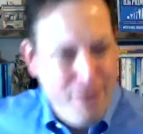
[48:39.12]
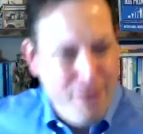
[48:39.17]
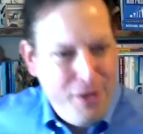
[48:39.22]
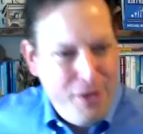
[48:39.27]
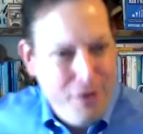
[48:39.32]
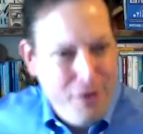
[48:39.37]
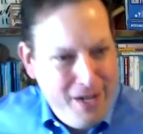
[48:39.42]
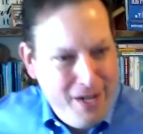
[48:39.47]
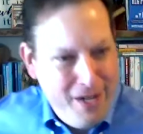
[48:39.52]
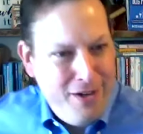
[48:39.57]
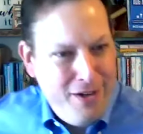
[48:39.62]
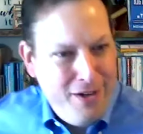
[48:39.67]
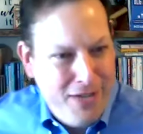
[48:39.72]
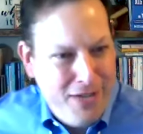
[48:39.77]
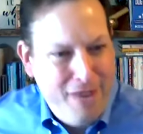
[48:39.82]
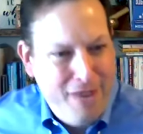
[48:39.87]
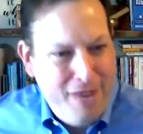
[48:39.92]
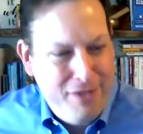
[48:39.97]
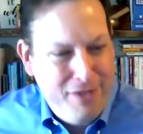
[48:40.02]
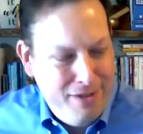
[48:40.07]
30 years
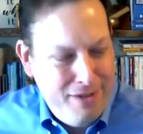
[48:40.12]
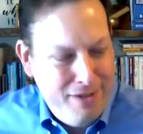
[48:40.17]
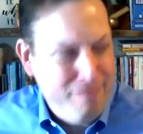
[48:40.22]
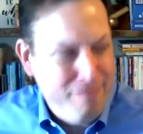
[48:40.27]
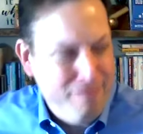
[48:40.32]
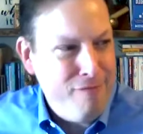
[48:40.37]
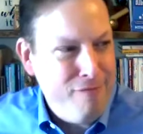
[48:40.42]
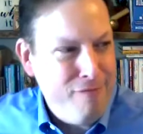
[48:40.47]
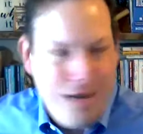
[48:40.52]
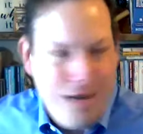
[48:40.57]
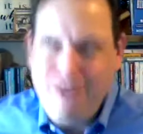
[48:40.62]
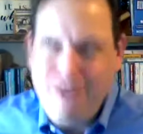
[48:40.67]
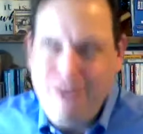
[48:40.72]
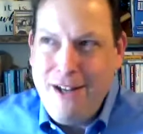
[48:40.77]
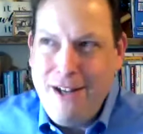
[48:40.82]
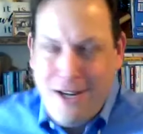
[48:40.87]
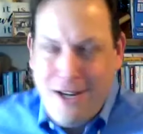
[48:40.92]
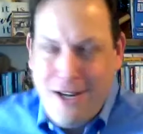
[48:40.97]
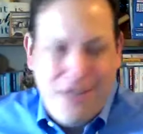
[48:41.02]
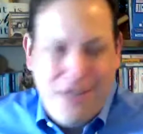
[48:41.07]
after running
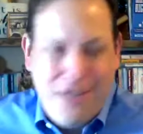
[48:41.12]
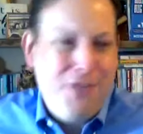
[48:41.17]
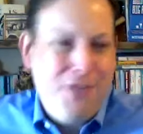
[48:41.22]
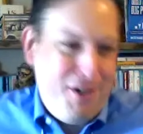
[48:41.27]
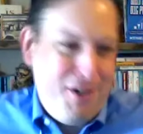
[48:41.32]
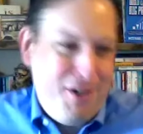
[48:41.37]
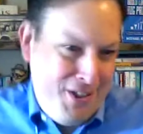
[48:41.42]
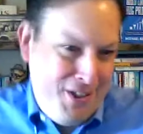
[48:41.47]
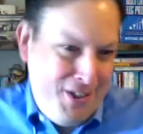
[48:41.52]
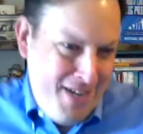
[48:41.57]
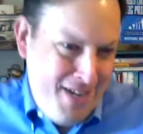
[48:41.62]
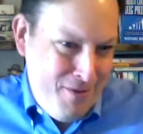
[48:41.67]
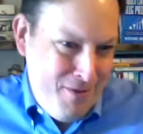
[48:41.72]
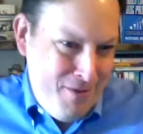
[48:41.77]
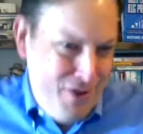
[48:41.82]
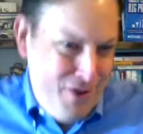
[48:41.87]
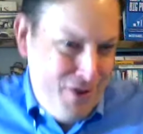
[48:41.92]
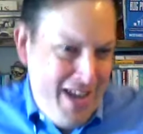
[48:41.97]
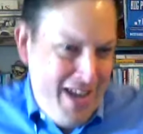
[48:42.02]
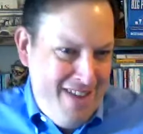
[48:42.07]
around on a construction site
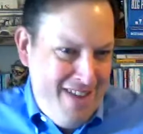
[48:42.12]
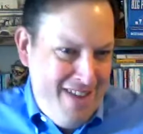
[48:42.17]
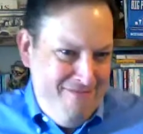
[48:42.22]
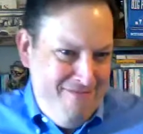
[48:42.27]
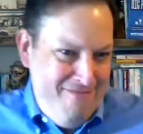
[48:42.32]
with your dad.